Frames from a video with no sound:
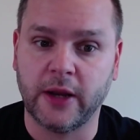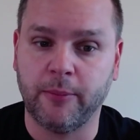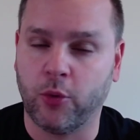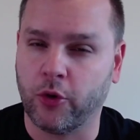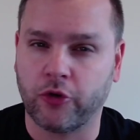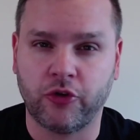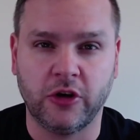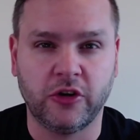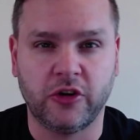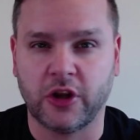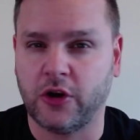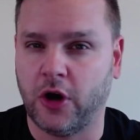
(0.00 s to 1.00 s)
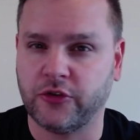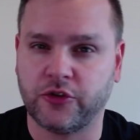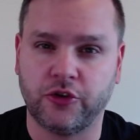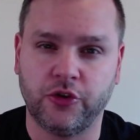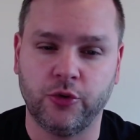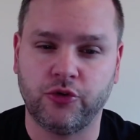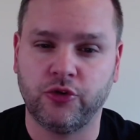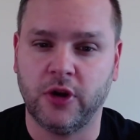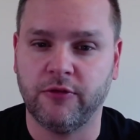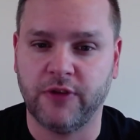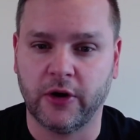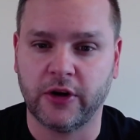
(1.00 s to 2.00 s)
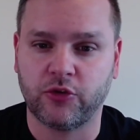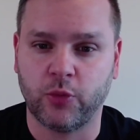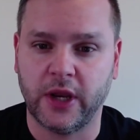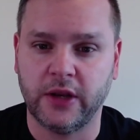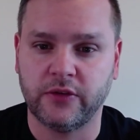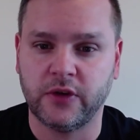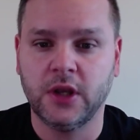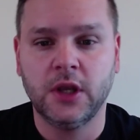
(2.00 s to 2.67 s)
abortion into the Constitution in various ways.